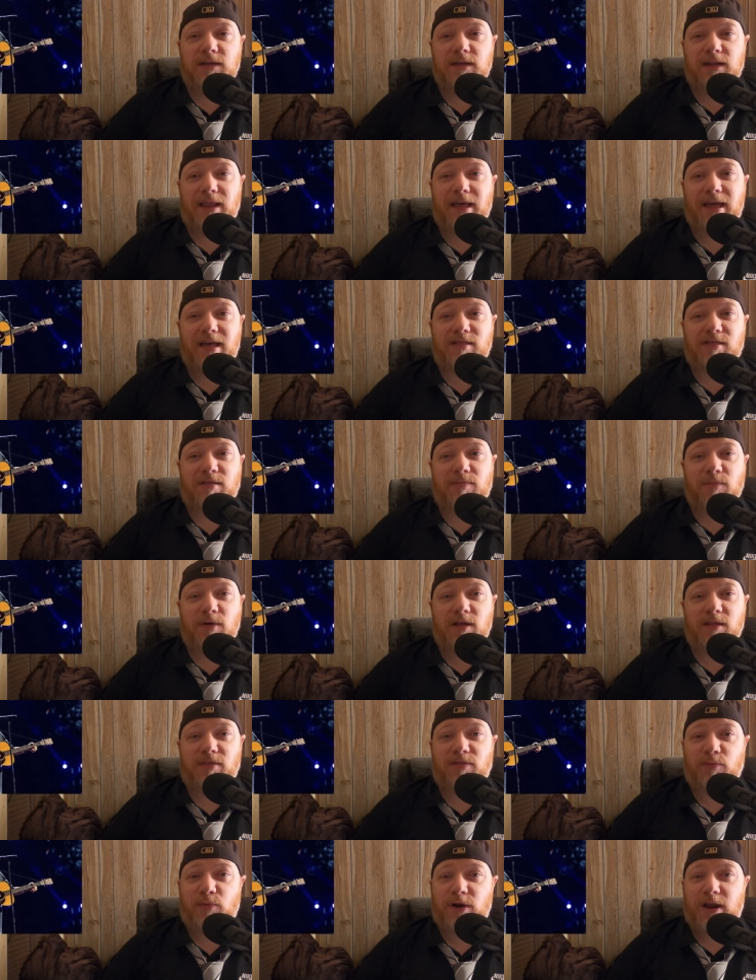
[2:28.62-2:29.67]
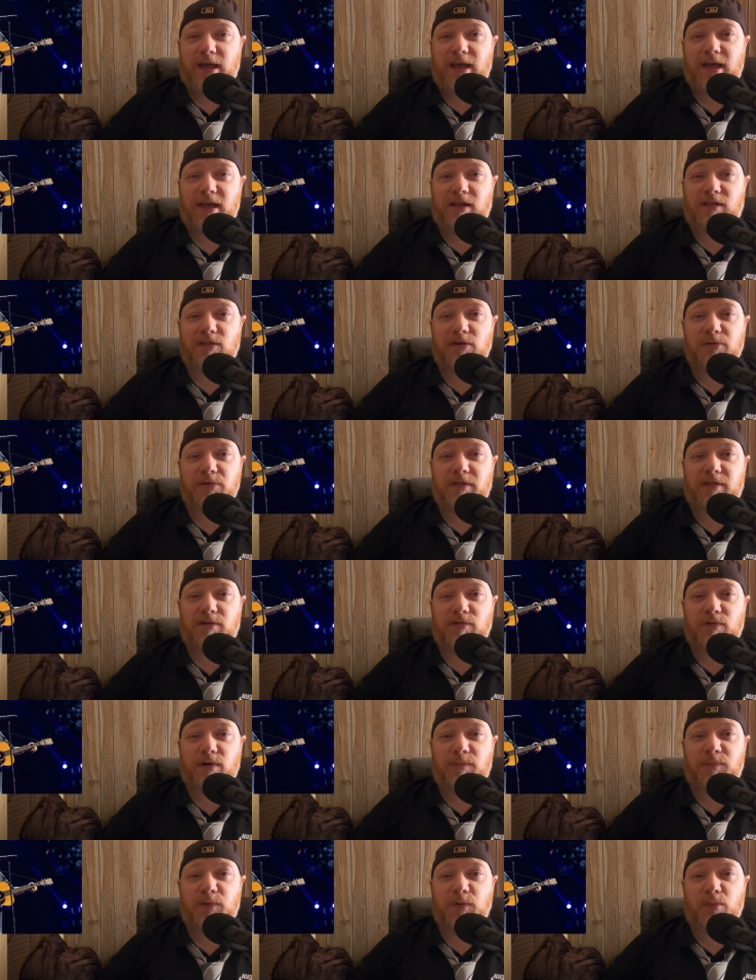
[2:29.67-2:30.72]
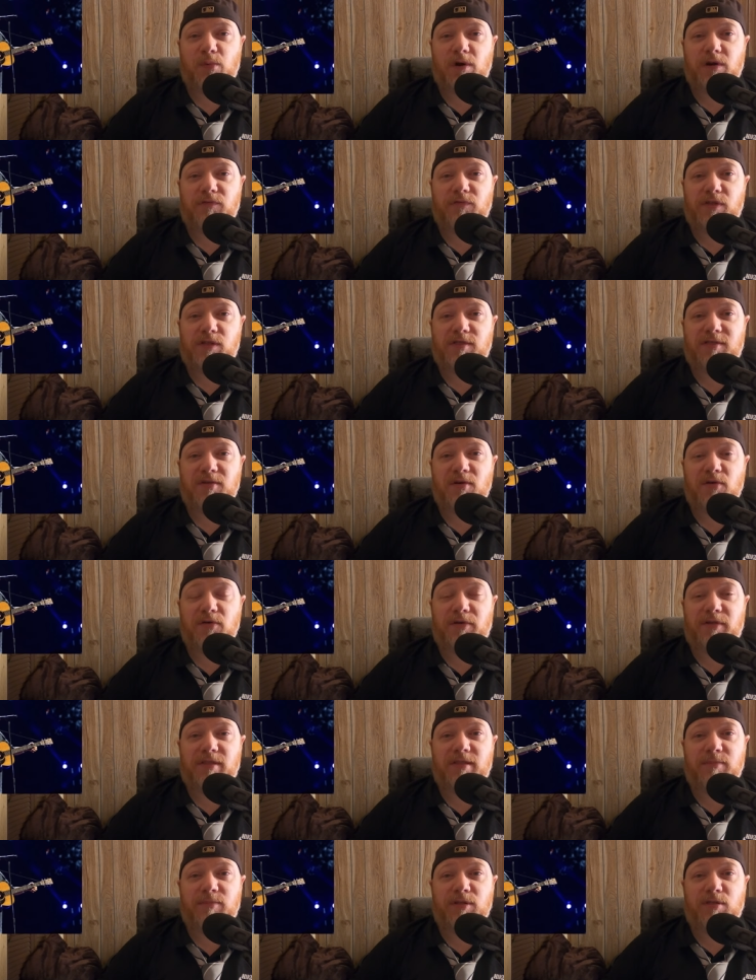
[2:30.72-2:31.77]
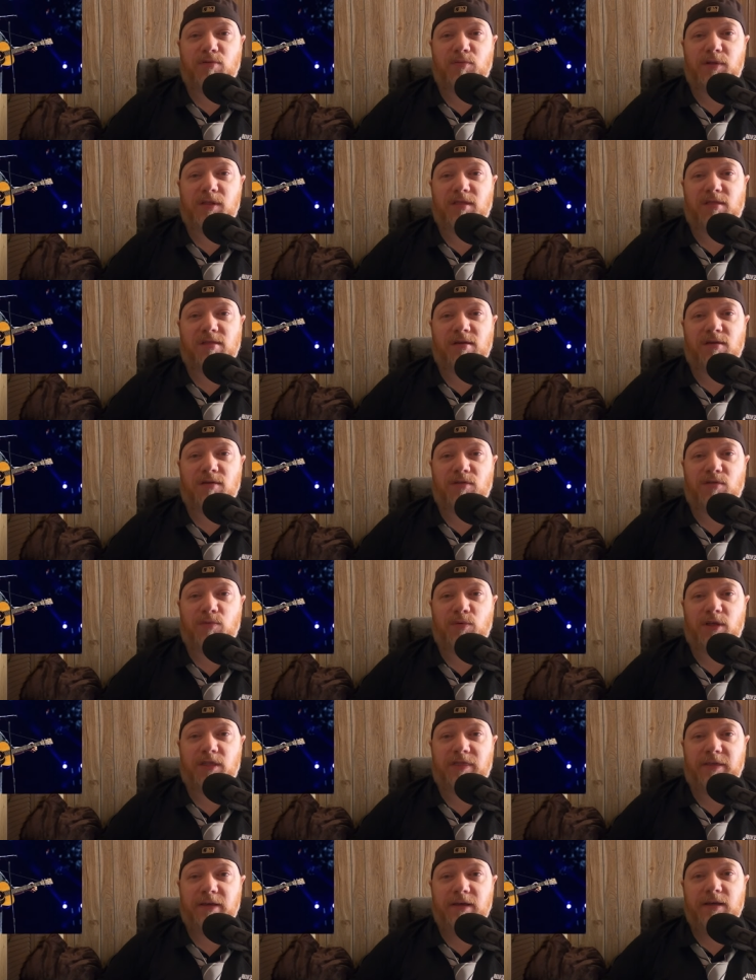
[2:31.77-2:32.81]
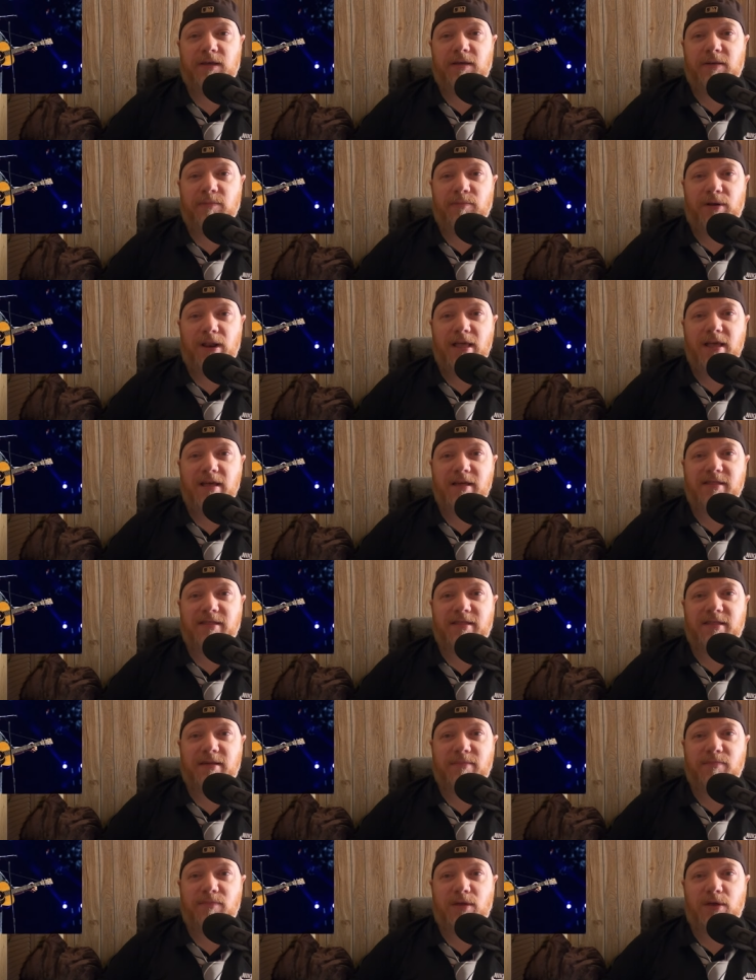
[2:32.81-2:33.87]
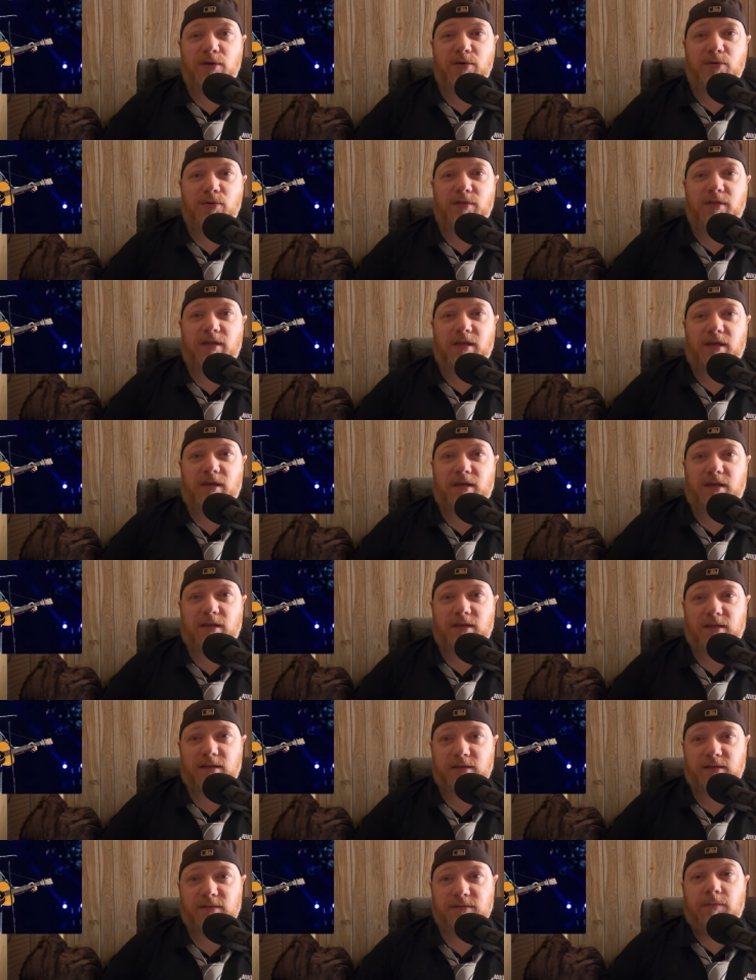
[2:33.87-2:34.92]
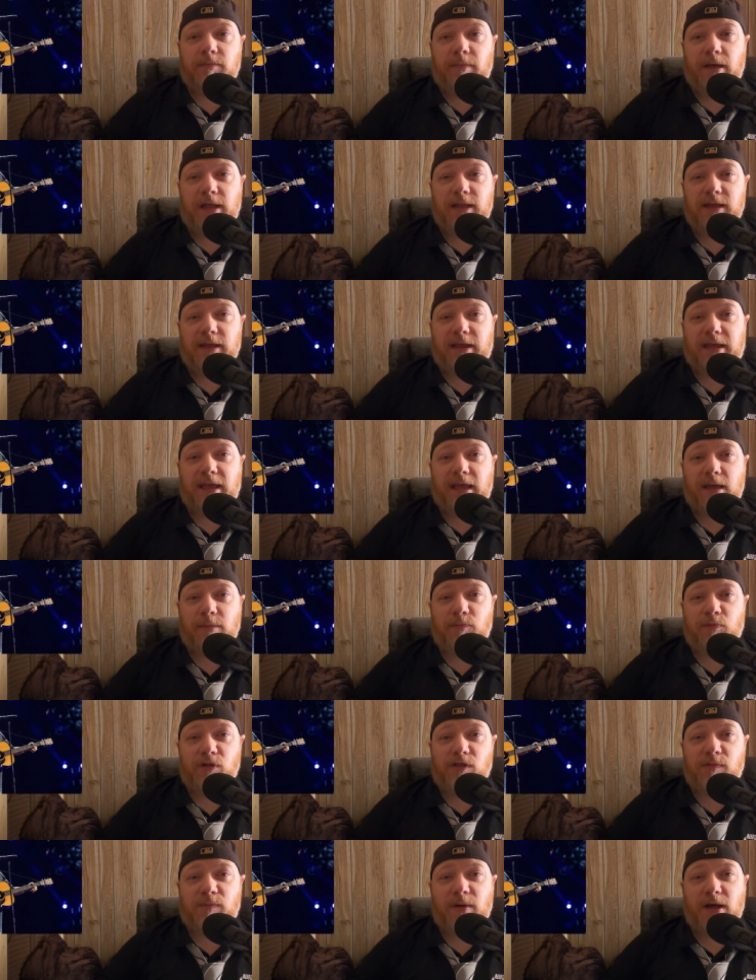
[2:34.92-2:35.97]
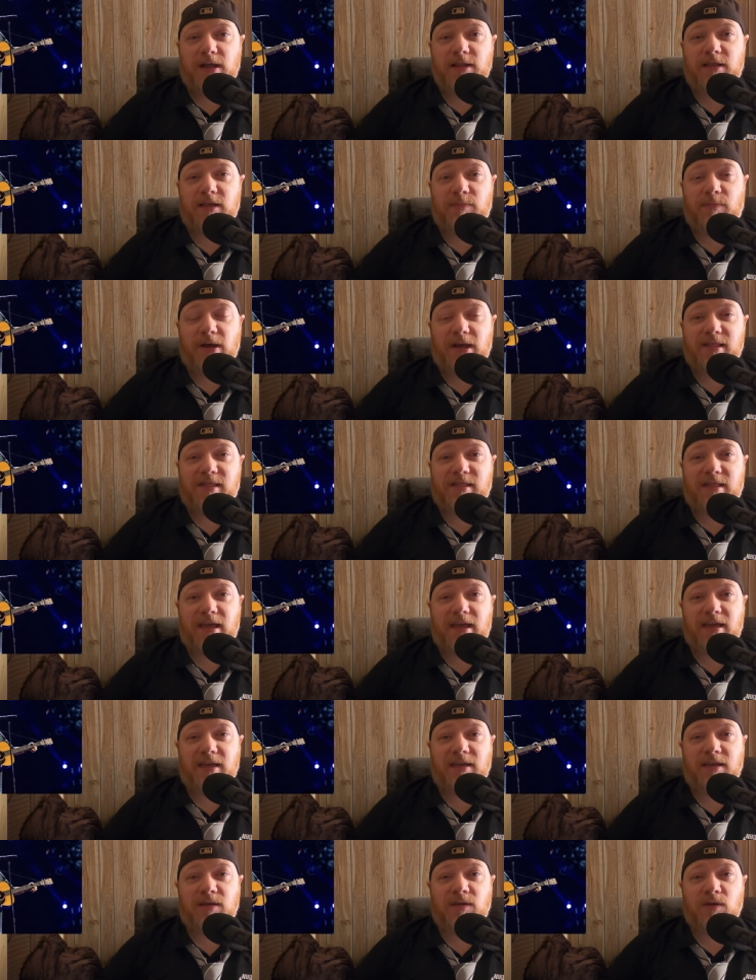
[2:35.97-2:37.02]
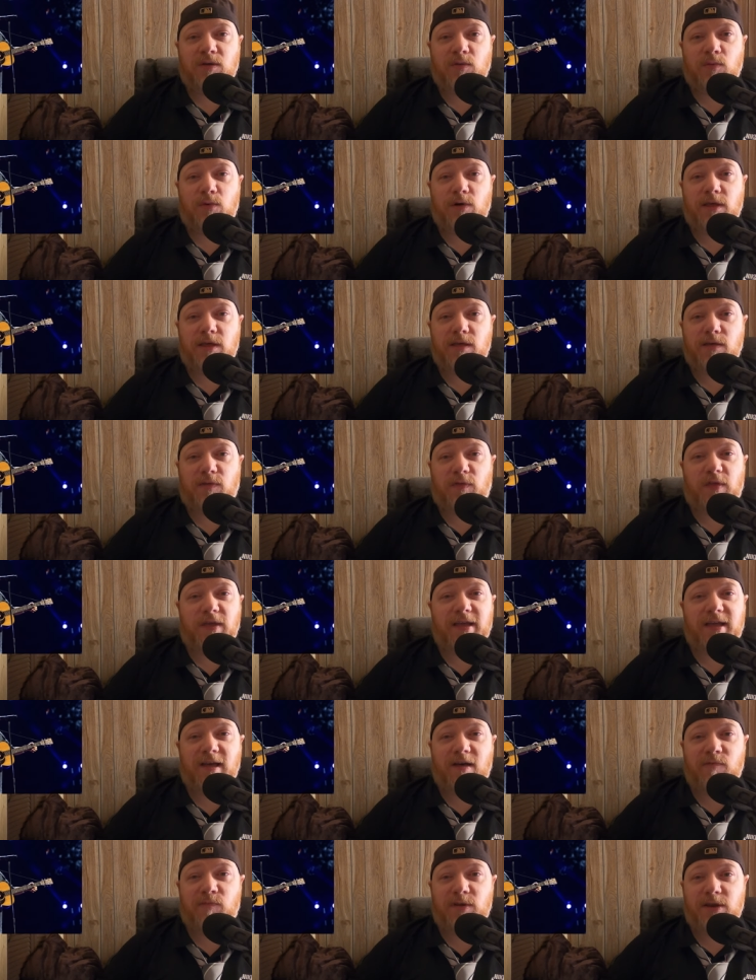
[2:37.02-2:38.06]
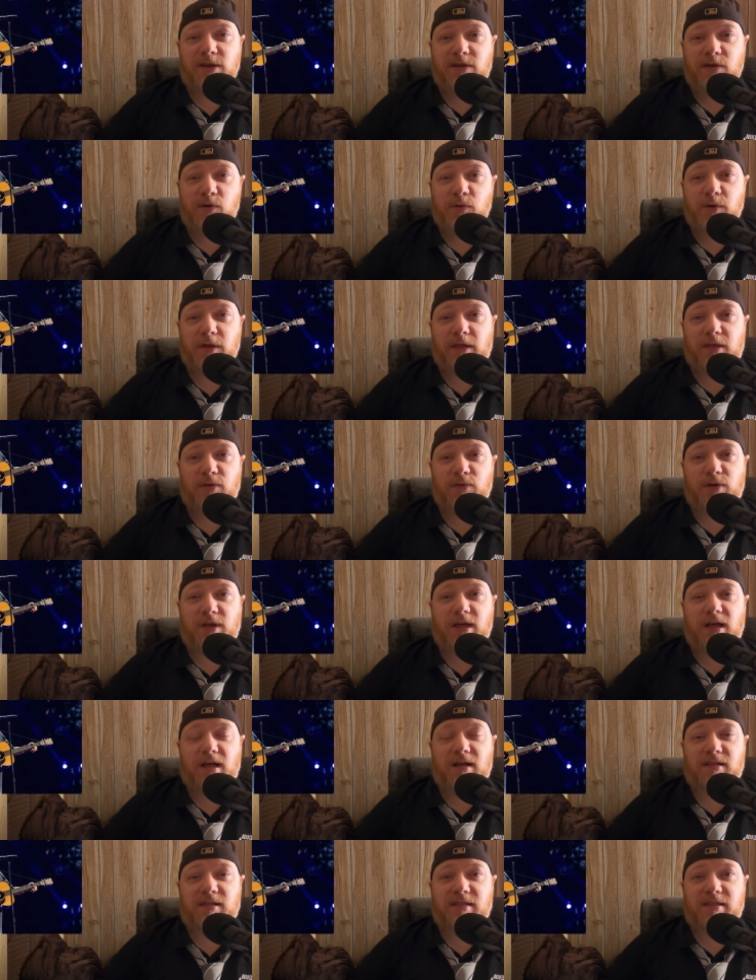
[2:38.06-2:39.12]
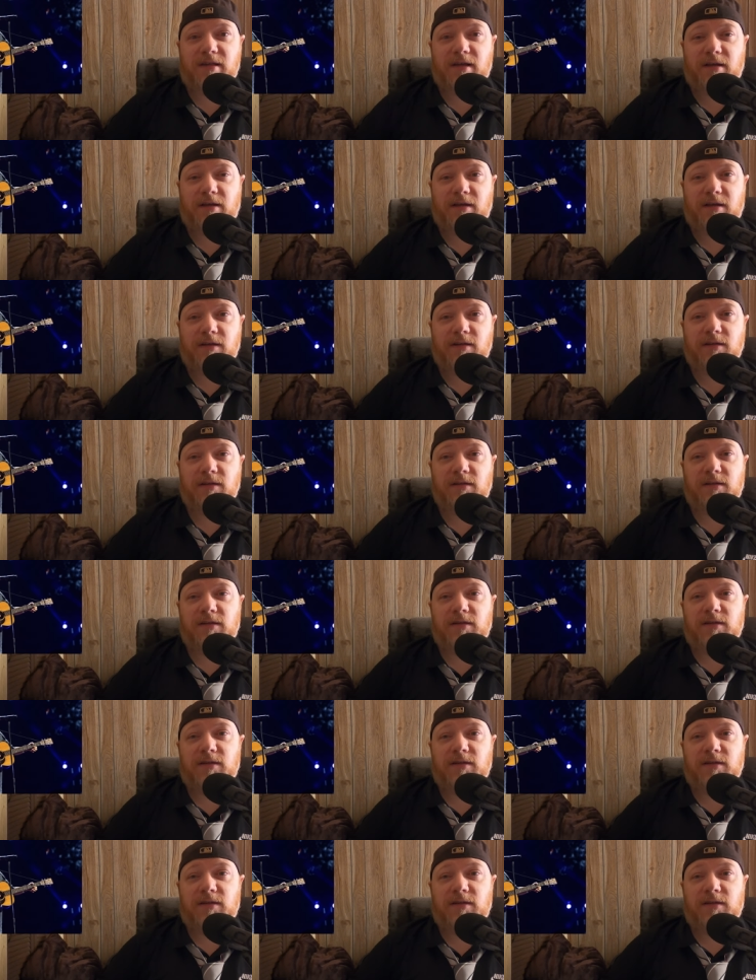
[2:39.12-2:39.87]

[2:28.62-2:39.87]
last month when a heckler interrupted one of his stories in between songs with, "Play some music." Mellencamp responded by saying, "What do you think I've been doing, you sucker?